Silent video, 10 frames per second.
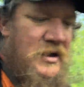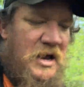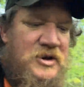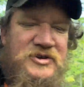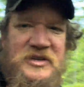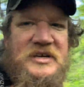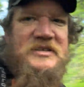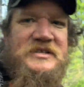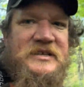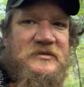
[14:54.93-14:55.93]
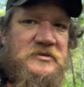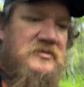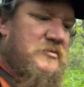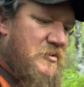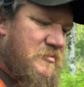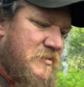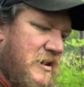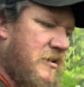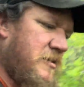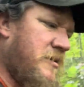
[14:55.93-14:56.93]
I usually conceal it a little bit
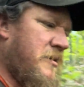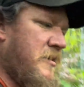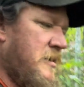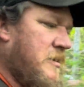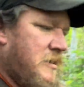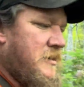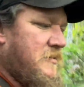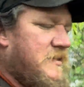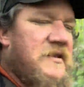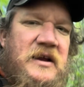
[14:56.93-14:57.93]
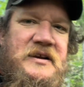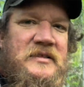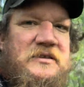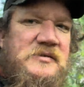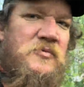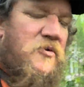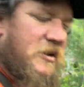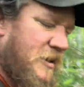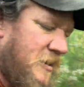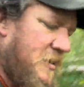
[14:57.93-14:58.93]
better. than I did this
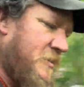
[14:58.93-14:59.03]
morning.